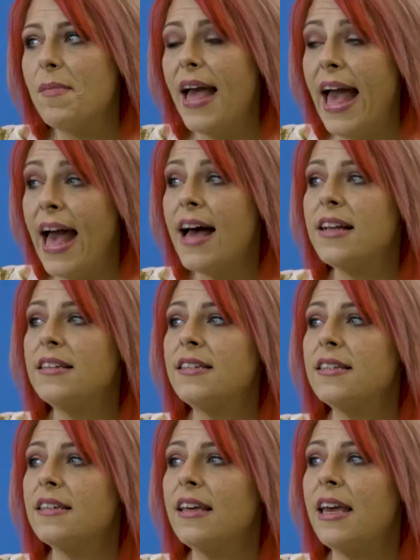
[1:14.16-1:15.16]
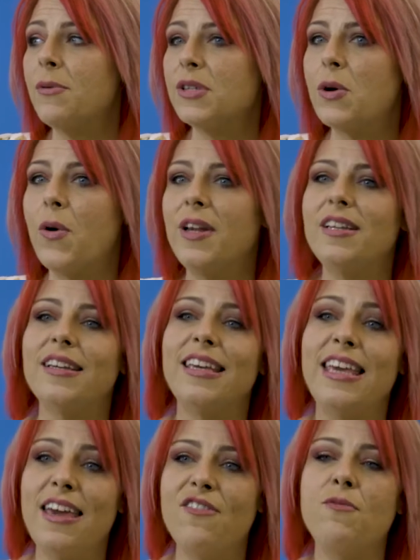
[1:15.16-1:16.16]
and it was going to
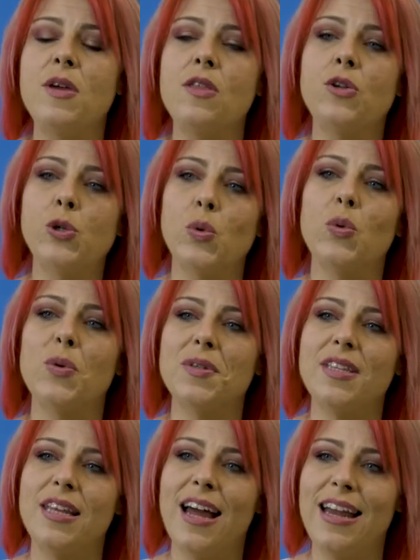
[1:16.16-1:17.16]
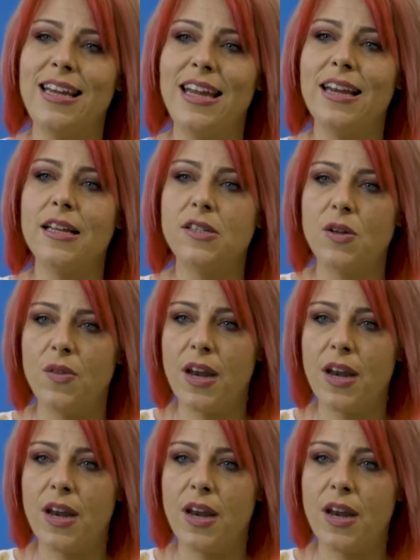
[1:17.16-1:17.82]
give me the tools that I needed so